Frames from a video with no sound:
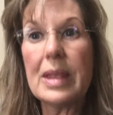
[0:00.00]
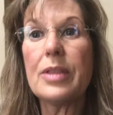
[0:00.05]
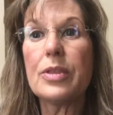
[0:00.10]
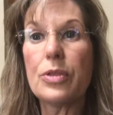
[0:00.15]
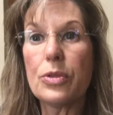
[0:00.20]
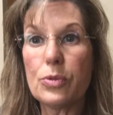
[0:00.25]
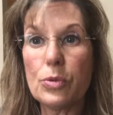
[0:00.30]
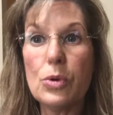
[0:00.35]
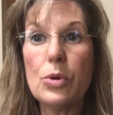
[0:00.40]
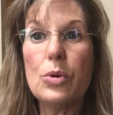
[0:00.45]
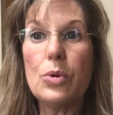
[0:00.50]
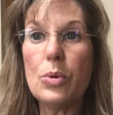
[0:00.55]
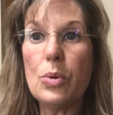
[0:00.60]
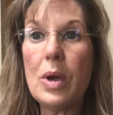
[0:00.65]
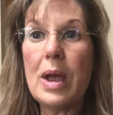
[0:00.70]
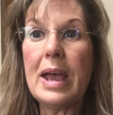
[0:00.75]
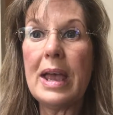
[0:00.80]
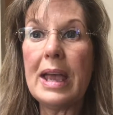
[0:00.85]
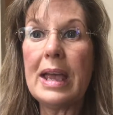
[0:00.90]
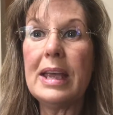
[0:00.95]

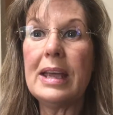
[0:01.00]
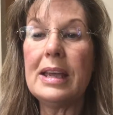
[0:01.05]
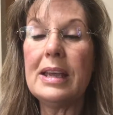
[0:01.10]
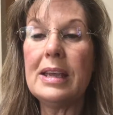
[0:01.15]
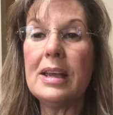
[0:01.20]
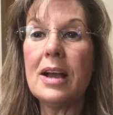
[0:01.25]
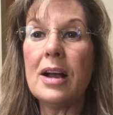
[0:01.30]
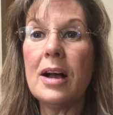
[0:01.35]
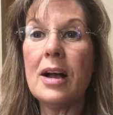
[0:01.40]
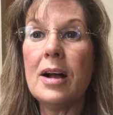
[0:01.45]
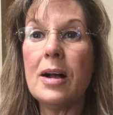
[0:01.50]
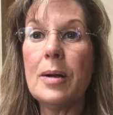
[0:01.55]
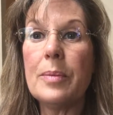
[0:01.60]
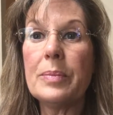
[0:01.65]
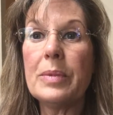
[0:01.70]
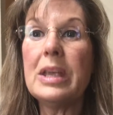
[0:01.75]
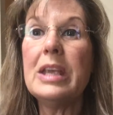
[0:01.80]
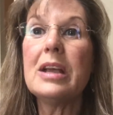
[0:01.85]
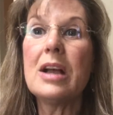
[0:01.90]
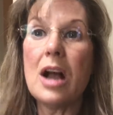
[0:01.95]
through a
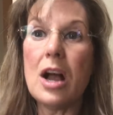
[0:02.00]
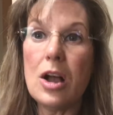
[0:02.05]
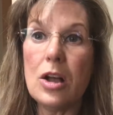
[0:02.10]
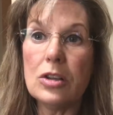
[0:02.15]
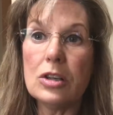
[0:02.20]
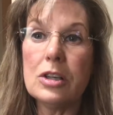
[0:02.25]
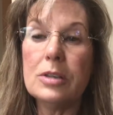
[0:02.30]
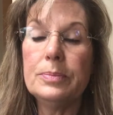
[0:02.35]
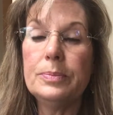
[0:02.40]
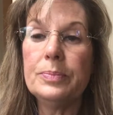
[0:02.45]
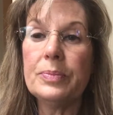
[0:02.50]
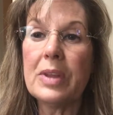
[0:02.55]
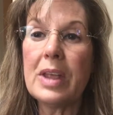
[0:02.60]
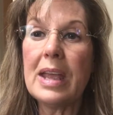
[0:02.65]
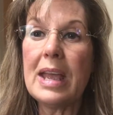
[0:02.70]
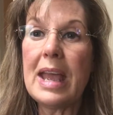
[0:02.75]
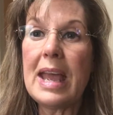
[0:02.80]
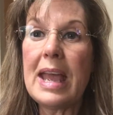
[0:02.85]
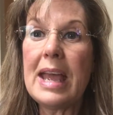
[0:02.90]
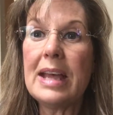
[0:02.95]
e-collar.
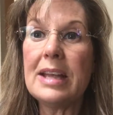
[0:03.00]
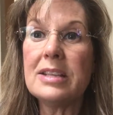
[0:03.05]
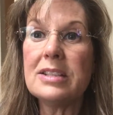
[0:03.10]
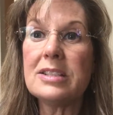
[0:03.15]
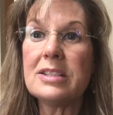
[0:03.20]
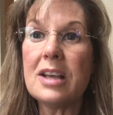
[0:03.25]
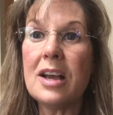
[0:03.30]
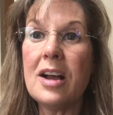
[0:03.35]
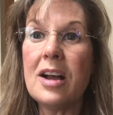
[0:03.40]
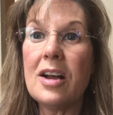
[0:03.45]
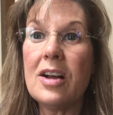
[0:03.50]
And